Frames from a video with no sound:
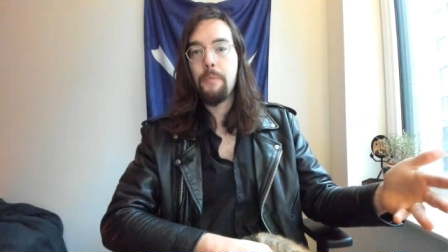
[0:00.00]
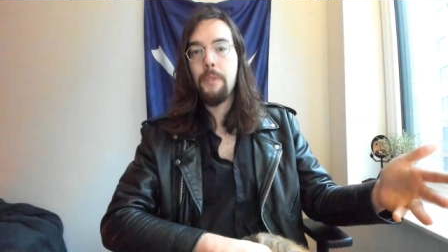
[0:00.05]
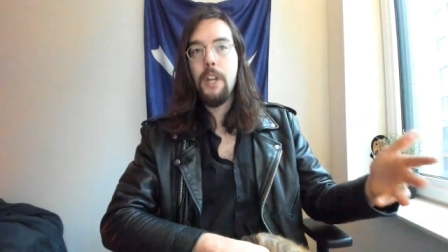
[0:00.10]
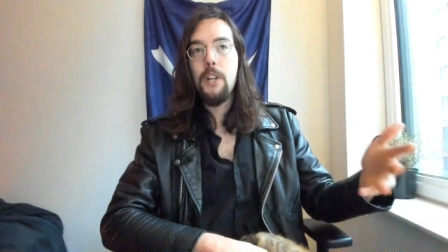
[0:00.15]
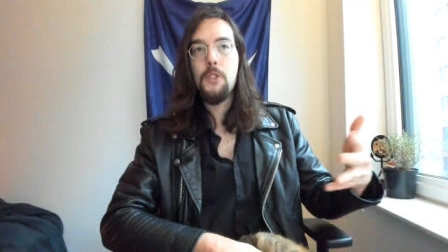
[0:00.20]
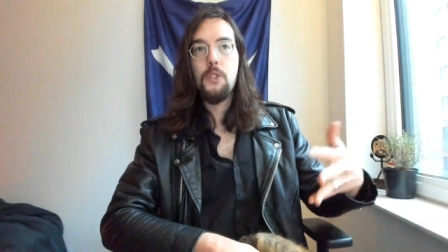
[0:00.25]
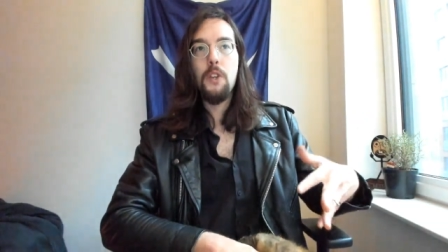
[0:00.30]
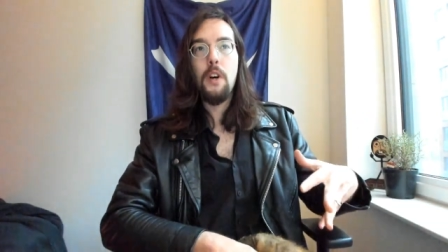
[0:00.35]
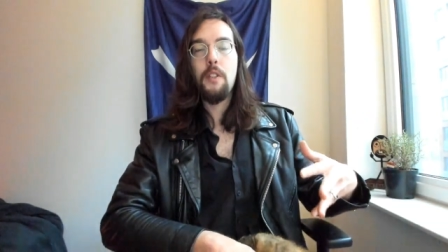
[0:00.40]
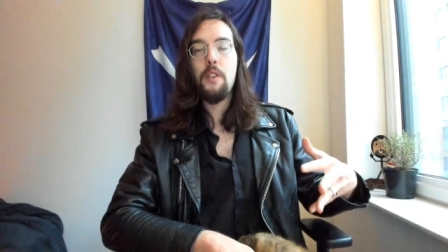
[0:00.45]

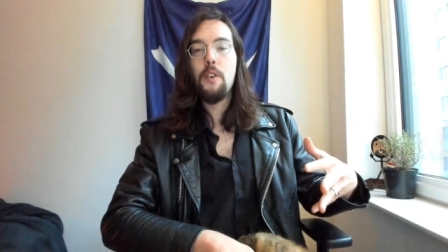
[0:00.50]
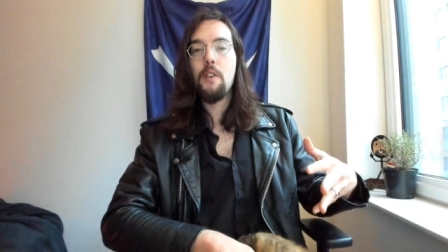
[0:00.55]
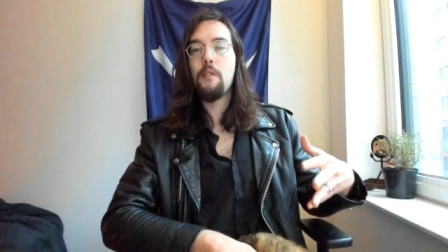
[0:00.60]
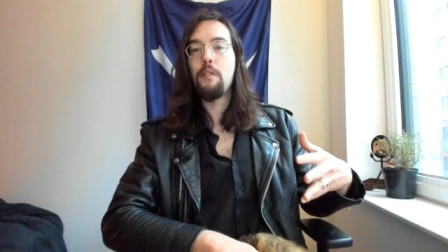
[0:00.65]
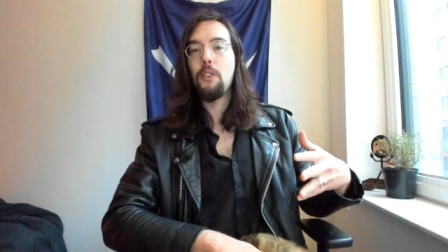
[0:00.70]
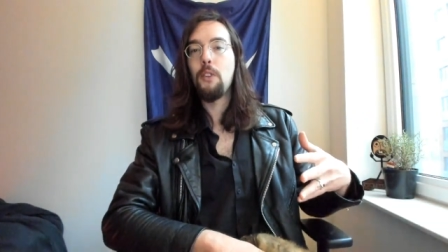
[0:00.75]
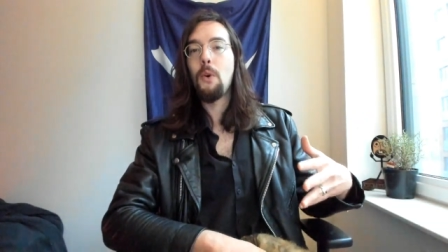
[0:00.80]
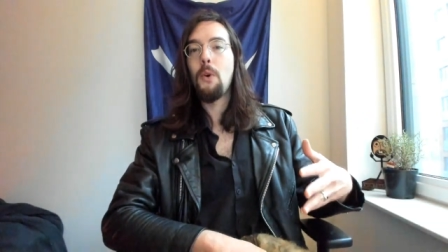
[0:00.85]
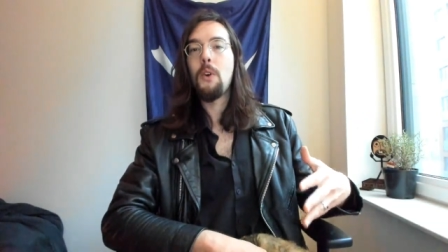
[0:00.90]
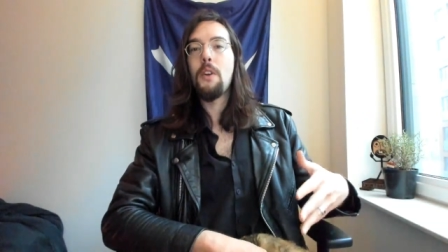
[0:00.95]
Southern
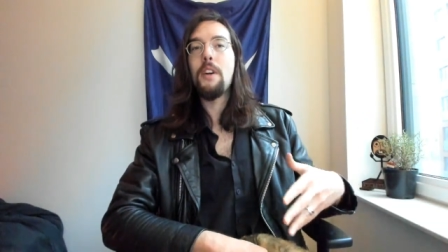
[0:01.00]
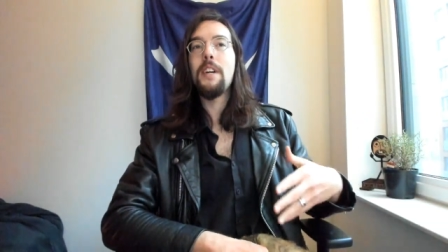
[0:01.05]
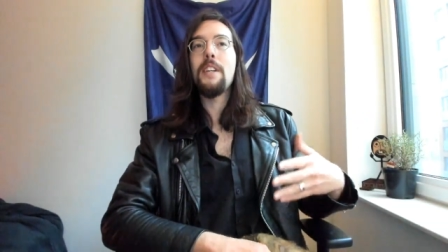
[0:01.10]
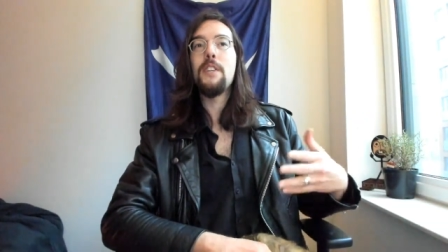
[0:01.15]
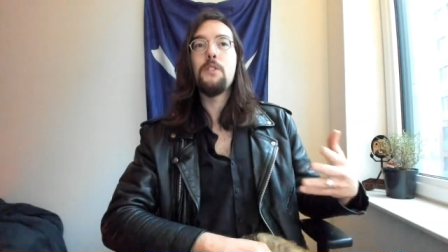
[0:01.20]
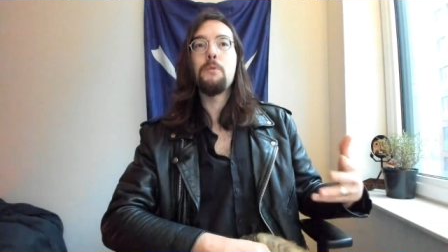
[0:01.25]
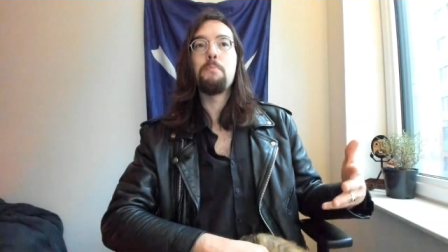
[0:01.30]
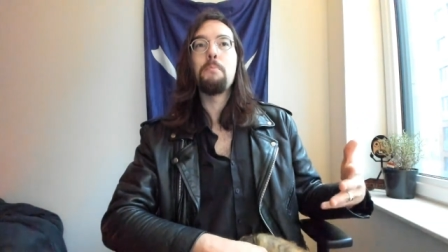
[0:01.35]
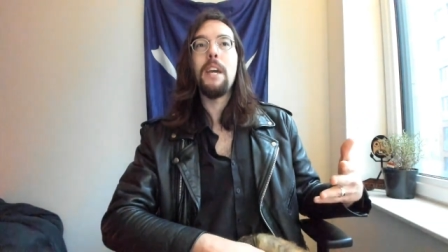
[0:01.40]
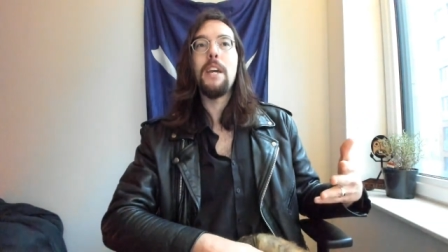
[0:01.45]
Florida
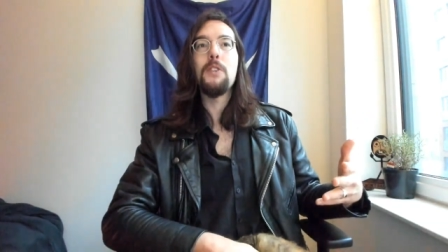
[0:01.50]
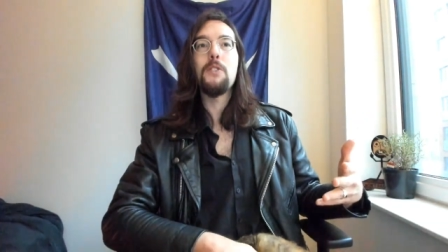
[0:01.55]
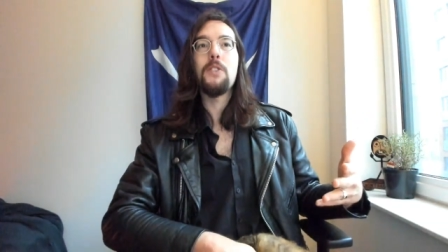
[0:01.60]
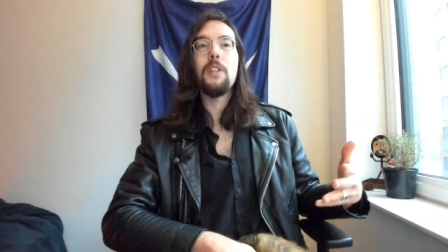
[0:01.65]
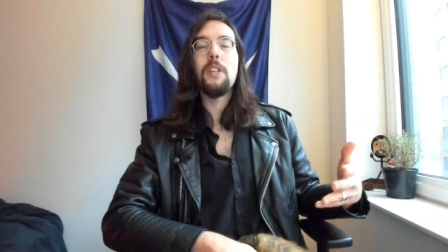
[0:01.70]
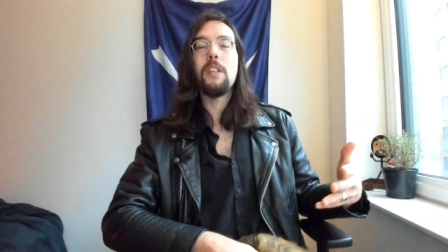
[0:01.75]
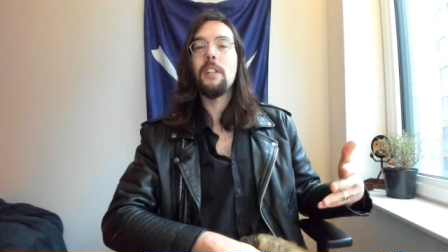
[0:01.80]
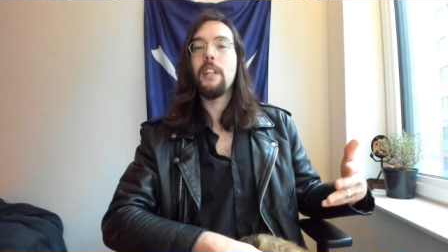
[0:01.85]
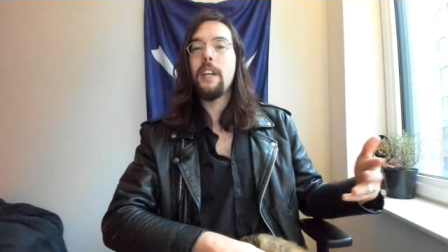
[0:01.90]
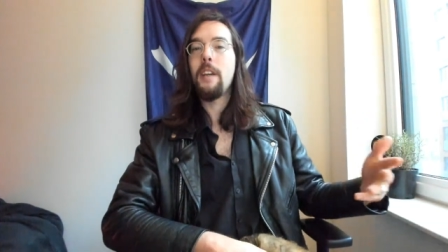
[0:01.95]
is
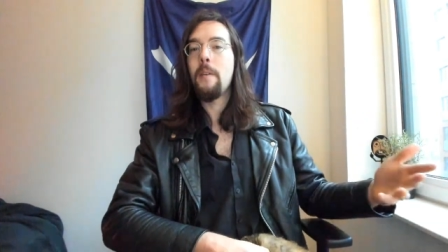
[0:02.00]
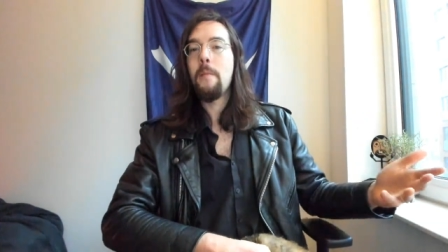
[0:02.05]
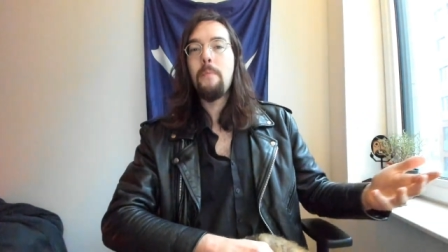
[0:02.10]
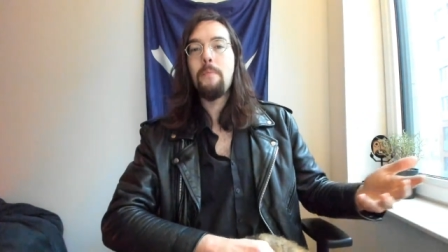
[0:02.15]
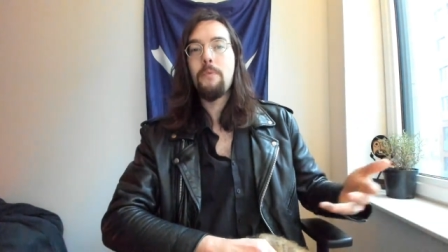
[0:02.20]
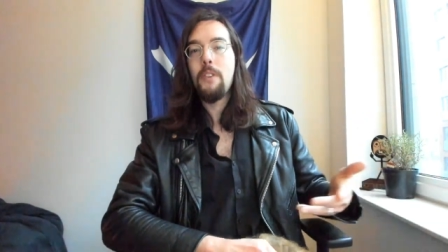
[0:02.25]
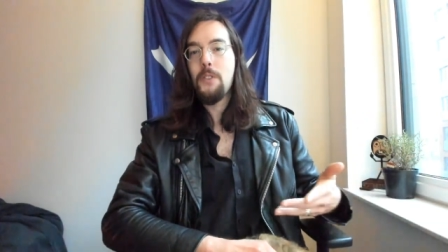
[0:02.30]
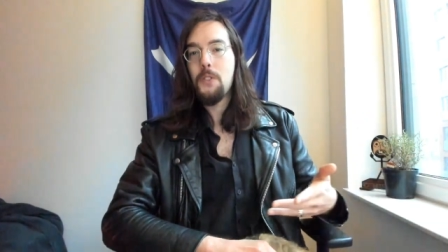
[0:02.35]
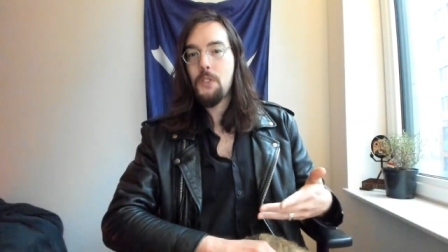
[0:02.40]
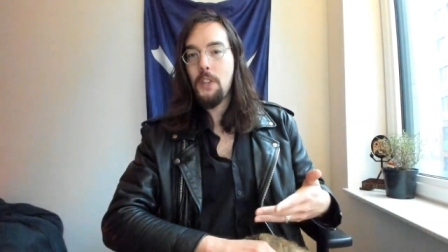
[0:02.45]
basically
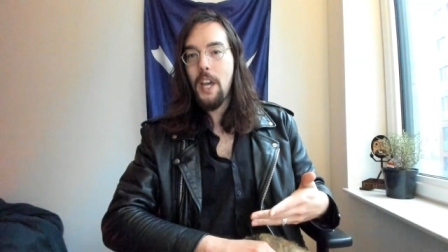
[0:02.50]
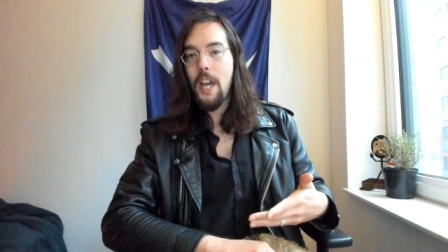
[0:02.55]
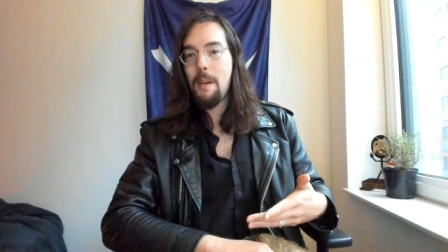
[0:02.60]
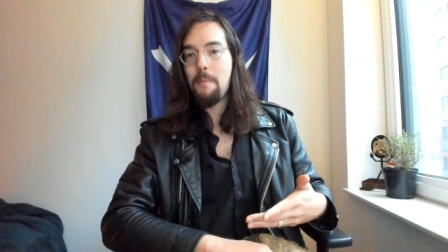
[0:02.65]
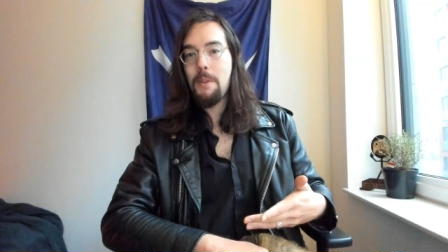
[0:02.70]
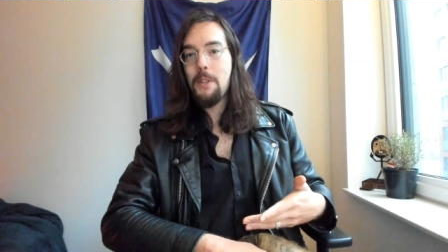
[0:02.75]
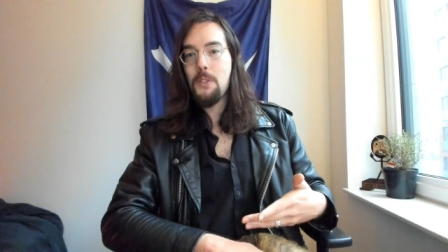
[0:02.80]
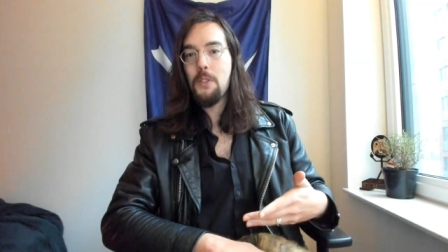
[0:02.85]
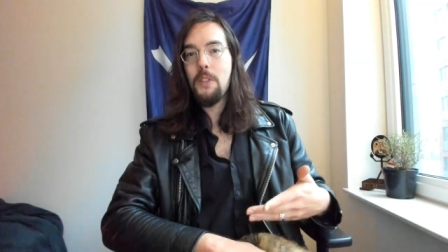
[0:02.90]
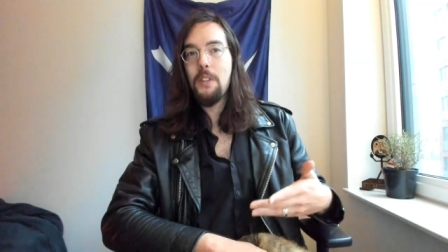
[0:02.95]
the same
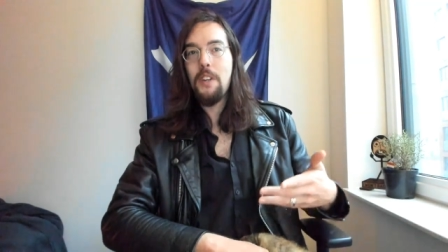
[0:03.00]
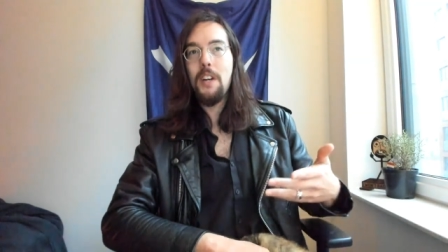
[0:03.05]
as a,